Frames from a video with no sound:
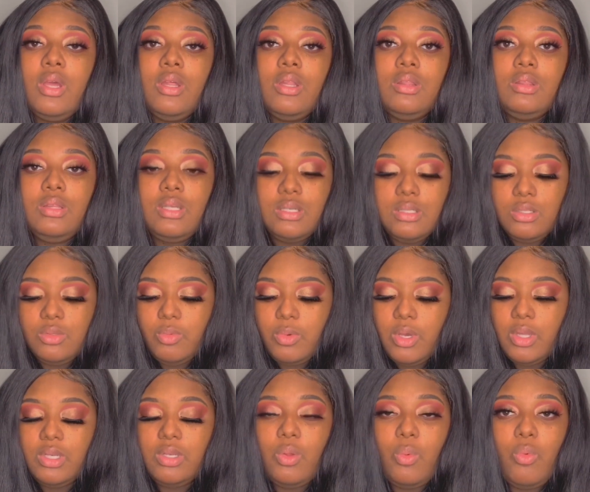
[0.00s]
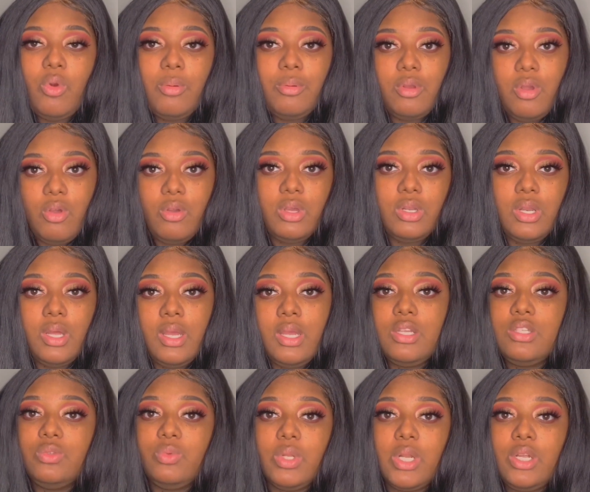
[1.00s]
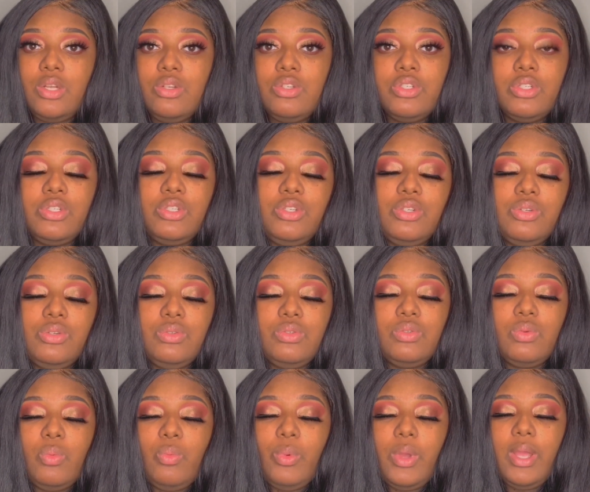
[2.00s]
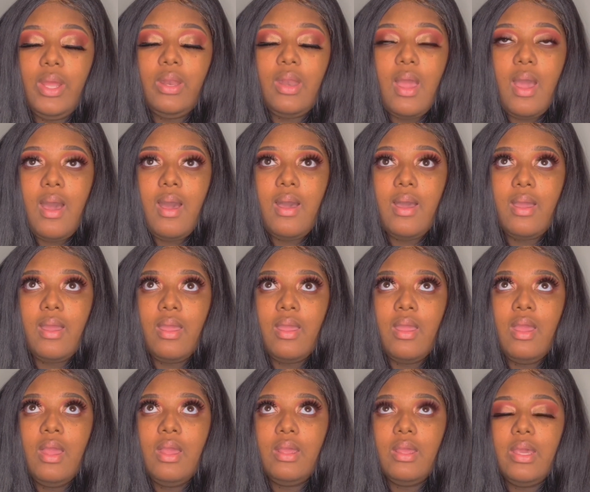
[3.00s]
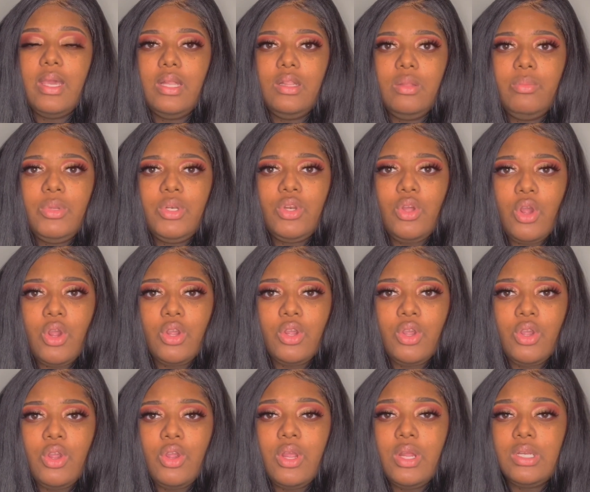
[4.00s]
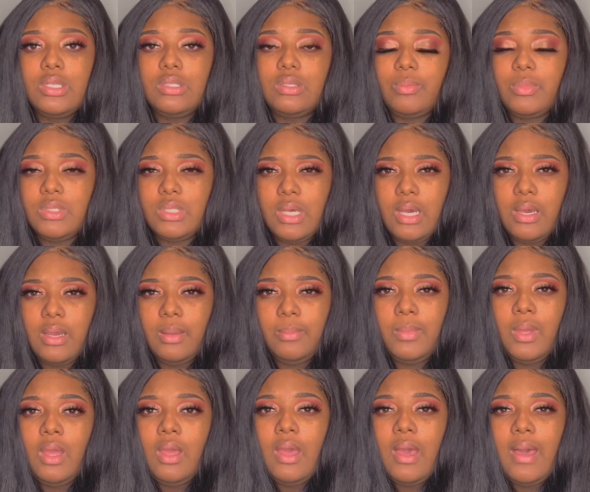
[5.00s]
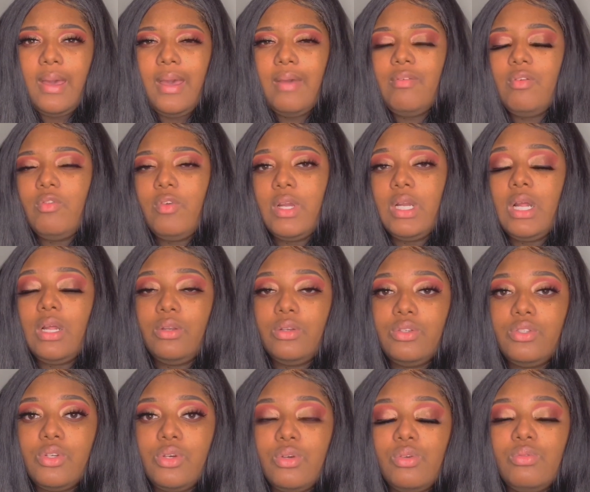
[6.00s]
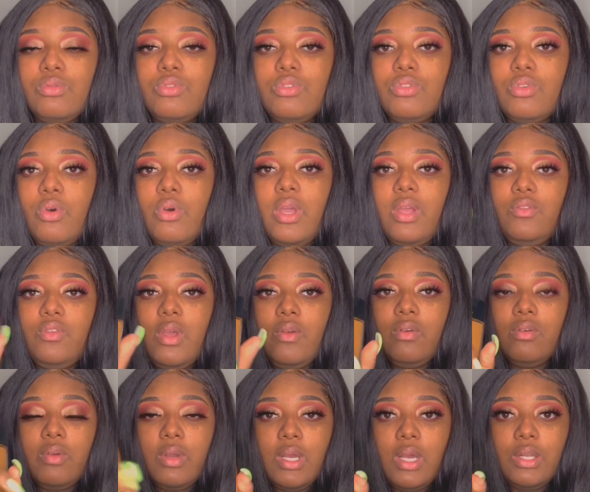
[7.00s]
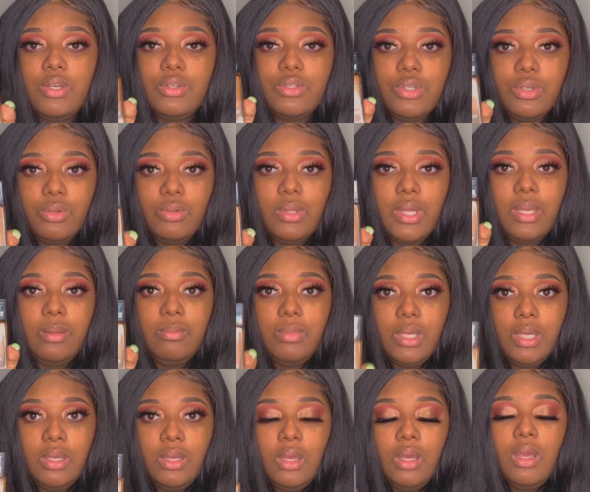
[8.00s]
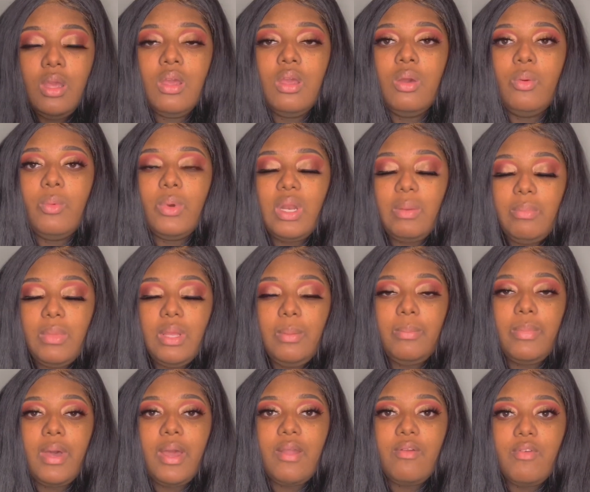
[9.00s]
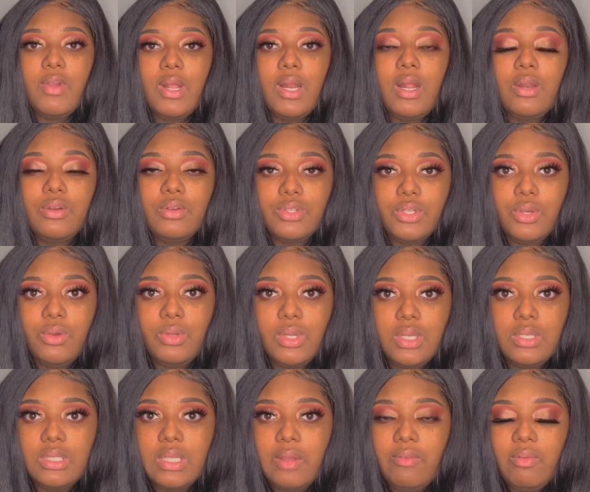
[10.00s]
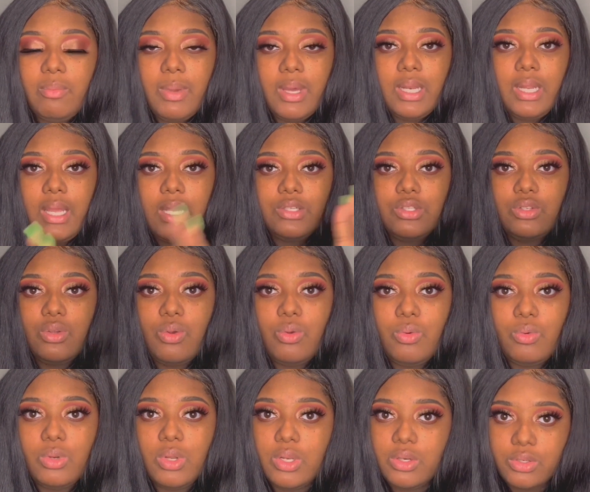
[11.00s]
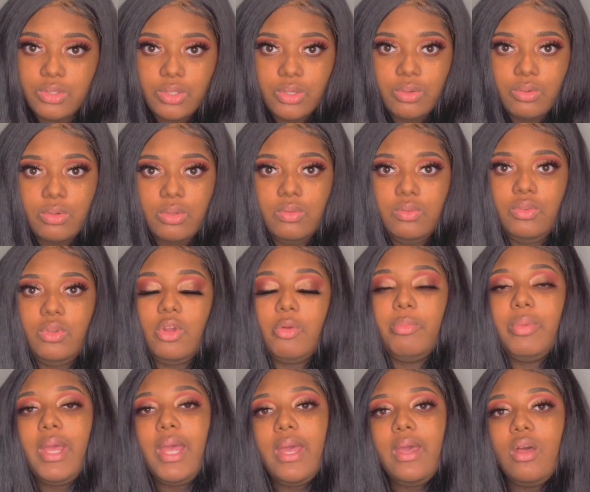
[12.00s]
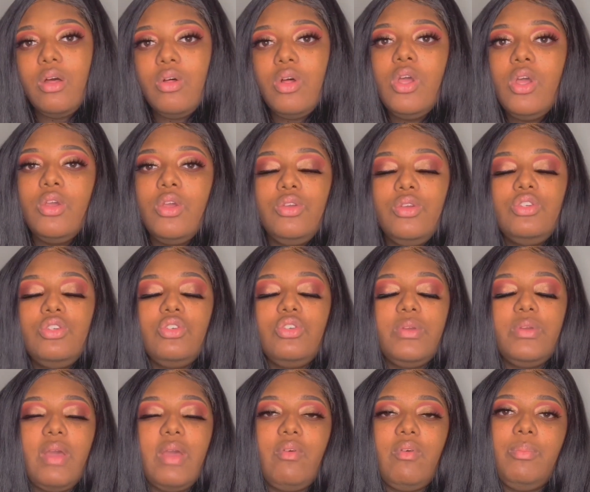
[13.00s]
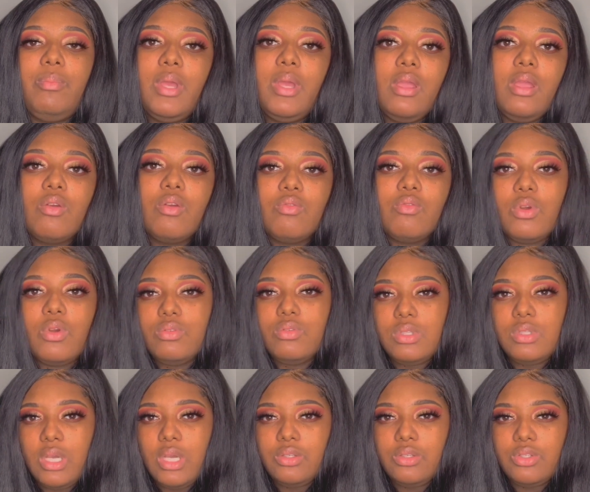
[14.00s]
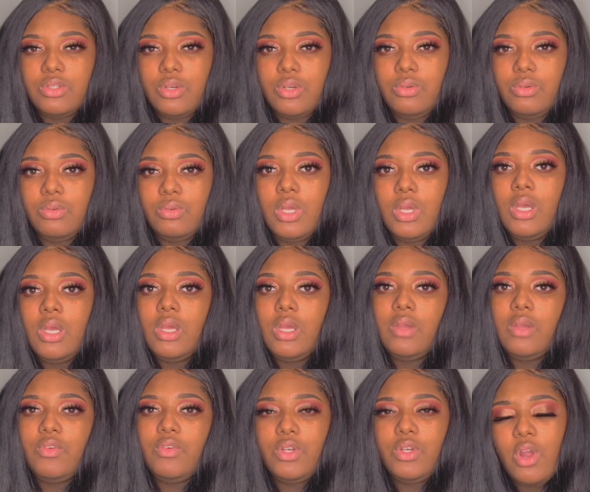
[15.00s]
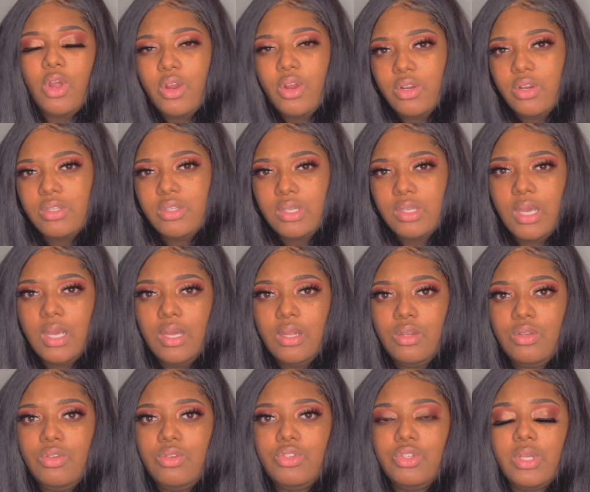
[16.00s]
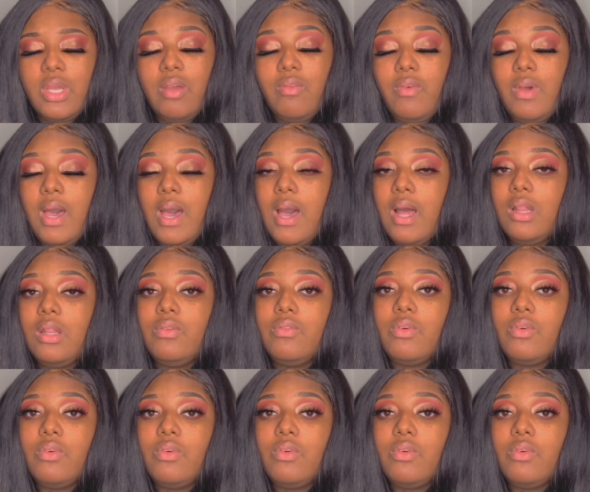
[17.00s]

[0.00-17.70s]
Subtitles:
This one, the Warm Coconut, is what I usually use when I get a little bit darker in the summertime. I have a red undertone, so if you have a red undertone like me, what I mean by red undertone is everybody has their own undertone. If you're pale, you usually have a pink, rosy undertone. If you're darker skin, you usually have an